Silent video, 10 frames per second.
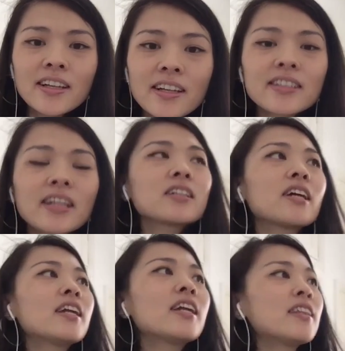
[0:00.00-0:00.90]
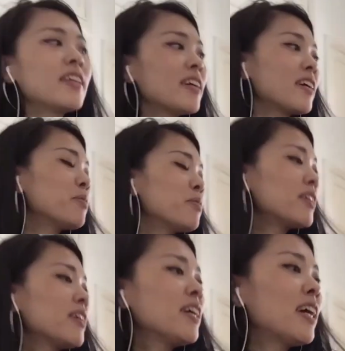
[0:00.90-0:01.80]
Exactly. And I think, I
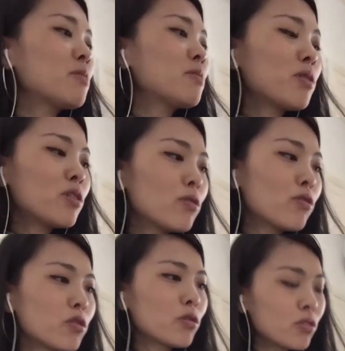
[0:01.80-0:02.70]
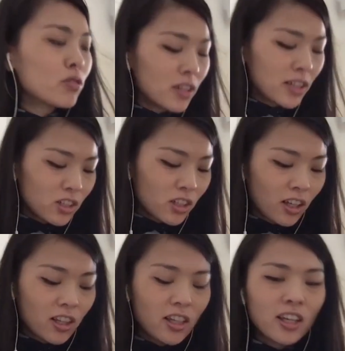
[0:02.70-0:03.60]
mean, especially for those engaging
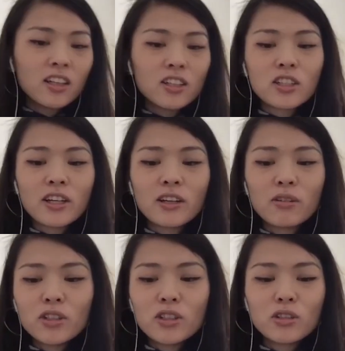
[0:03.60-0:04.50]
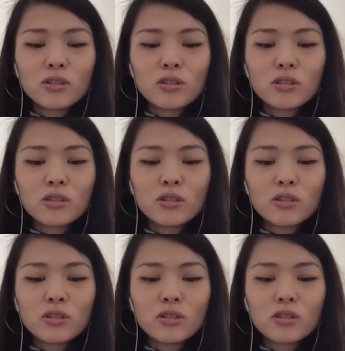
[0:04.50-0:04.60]
in the English language,